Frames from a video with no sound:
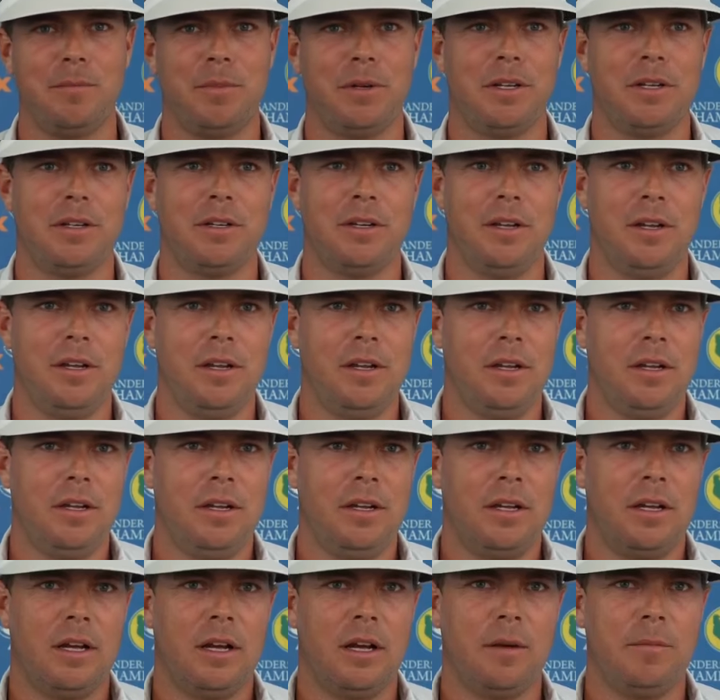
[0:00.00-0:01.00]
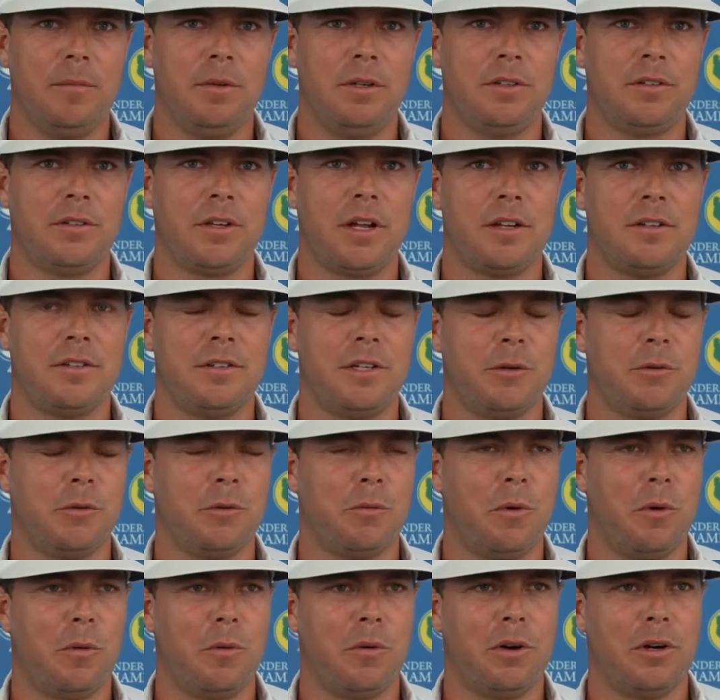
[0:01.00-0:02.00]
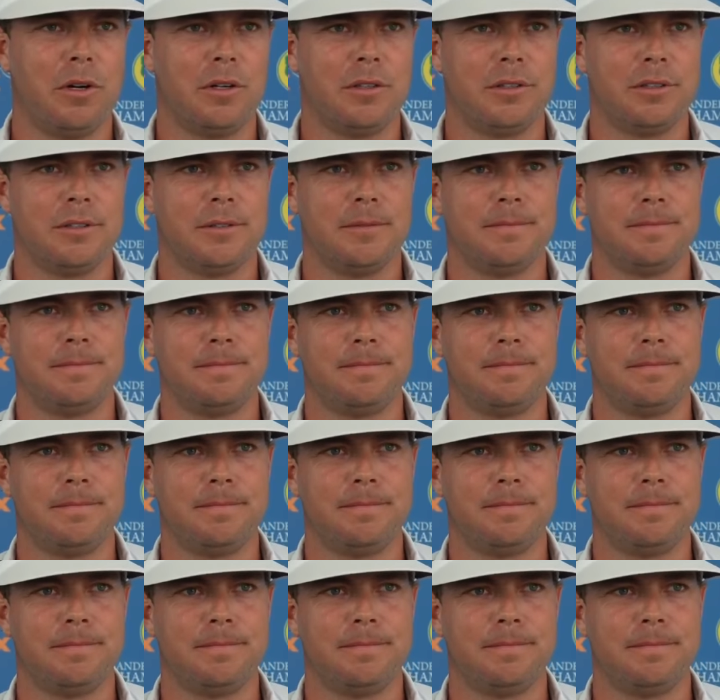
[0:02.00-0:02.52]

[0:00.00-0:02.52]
but you just got to stick with what works.